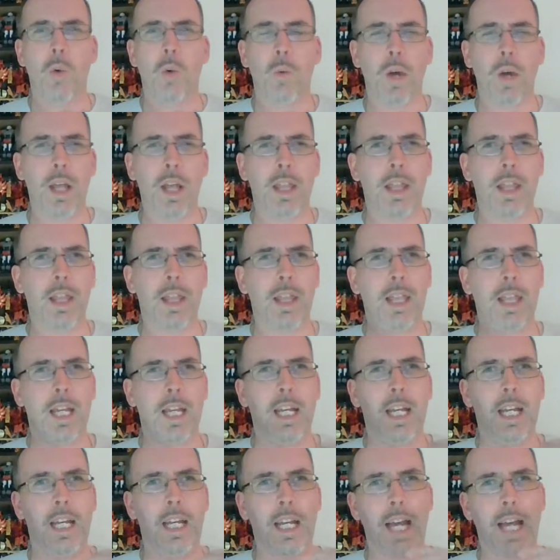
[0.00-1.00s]
with
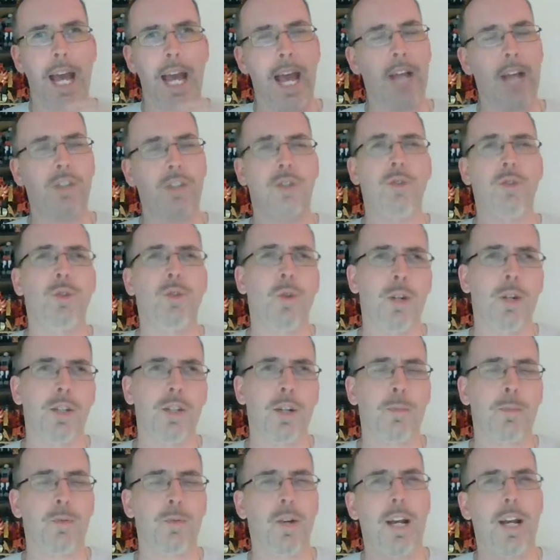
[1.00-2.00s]
the X2
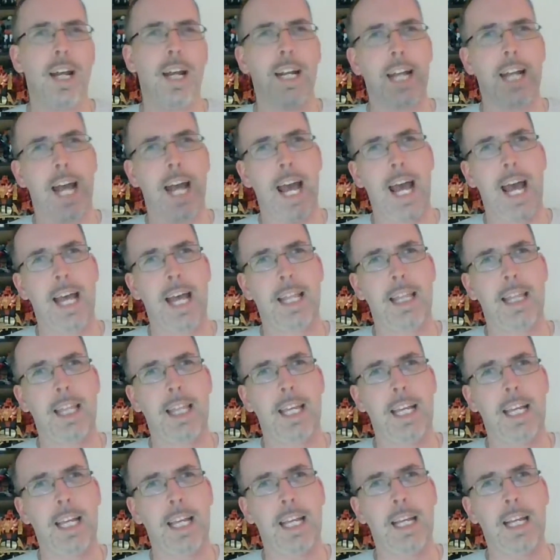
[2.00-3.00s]
Toys upgrade and
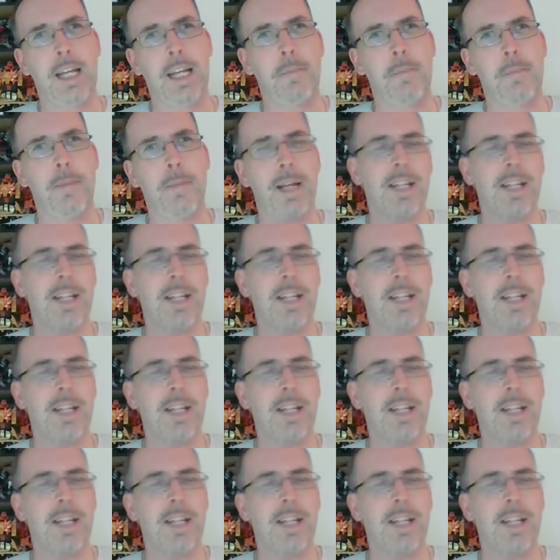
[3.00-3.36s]
the